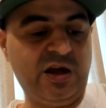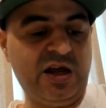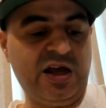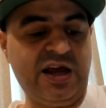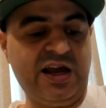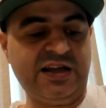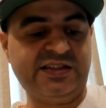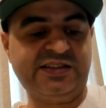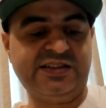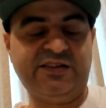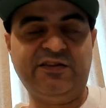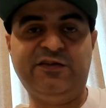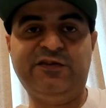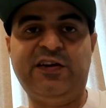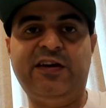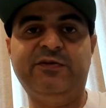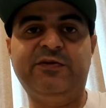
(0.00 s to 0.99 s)
at
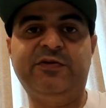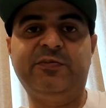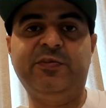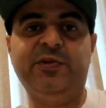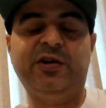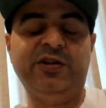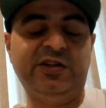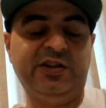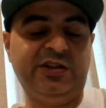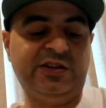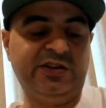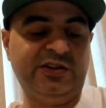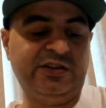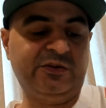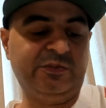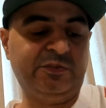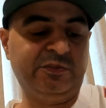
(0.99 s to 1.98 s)
$75
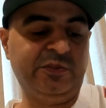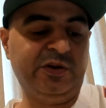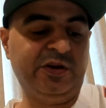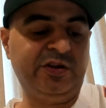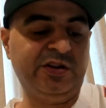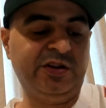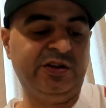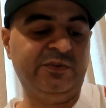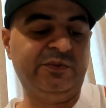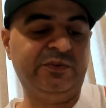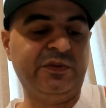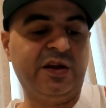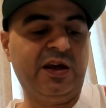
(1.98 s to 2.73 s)
million.